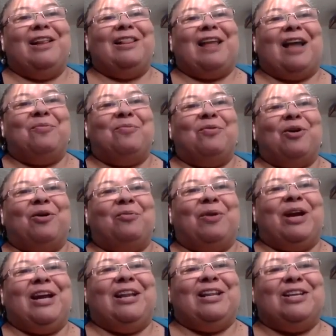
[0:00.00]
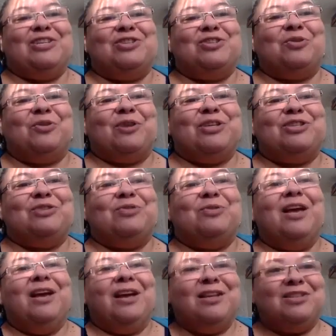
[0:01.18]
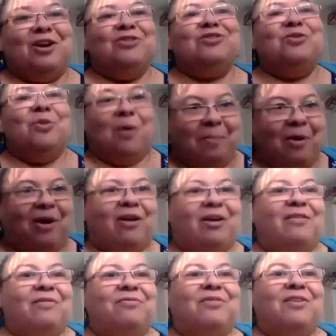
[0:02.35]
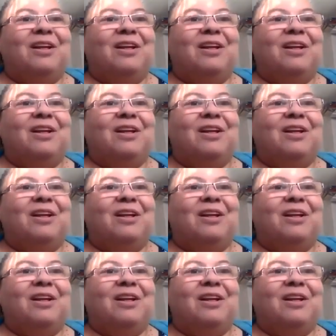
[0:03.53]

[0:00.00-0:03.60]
that we're reading these stories to is also a part of